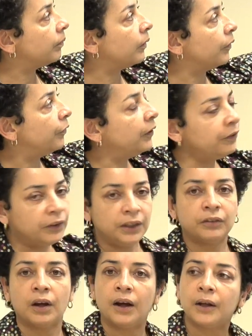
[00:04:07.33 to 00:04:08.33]
the
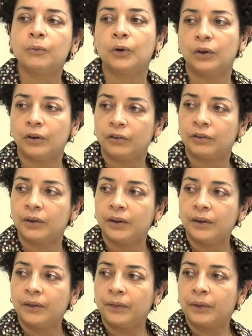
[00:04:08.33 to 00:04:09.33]
50s onwards,
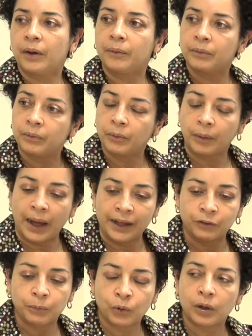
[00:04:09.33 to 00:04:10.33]

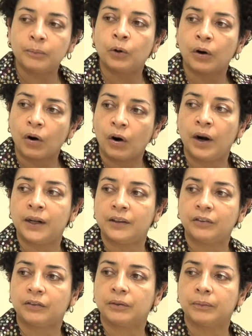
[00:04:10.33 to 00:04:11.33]
as more and more
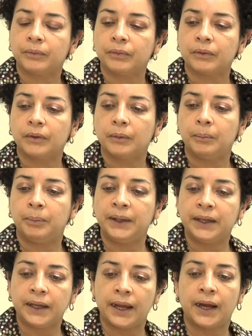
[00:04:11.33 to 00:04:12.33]
artists
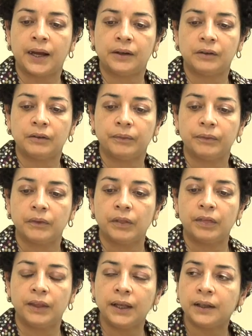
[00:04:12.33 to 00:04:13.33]
began
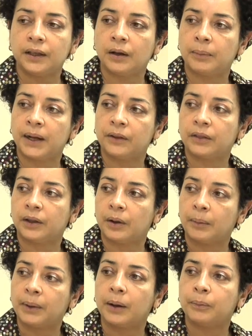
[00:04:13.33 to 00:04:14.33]
thinking about
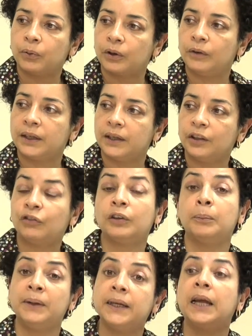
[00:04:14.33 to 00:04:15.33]
Puerto Rican
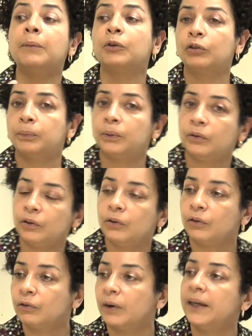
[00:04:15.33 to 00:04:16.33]
history and being able to
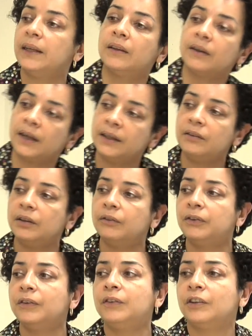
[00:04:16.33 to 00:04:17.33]
produce, right? In the
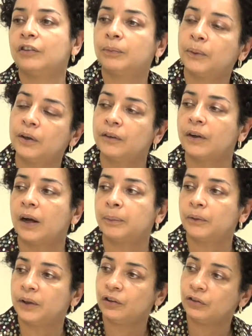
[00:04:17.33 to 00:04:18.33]
1950s, as part of
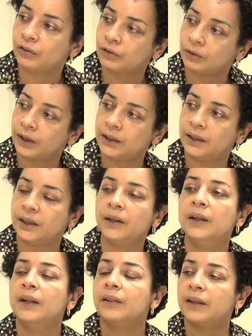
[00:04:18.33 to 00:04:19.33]
Operation Serenity,
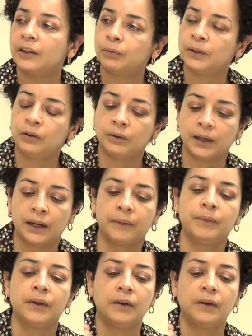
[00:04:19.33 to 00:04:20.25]
that's when you get